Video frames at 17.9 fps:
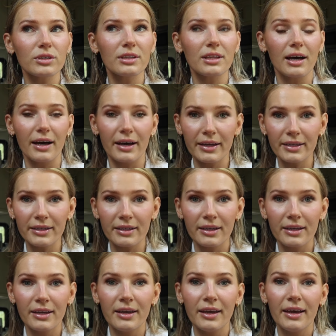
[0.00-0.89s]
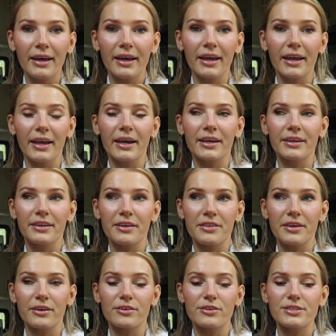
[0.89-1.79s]
a lot and
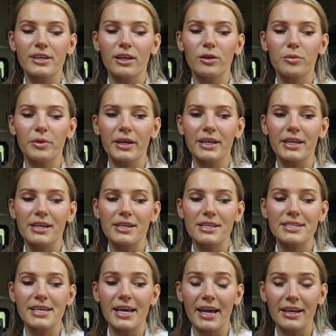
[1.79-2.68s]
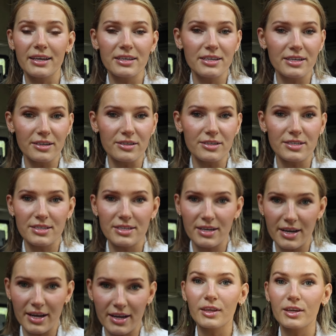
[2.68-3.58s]
they are celebrating 10 years
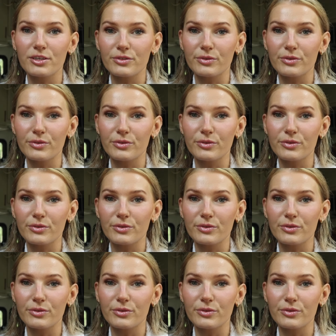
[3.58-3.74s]
today.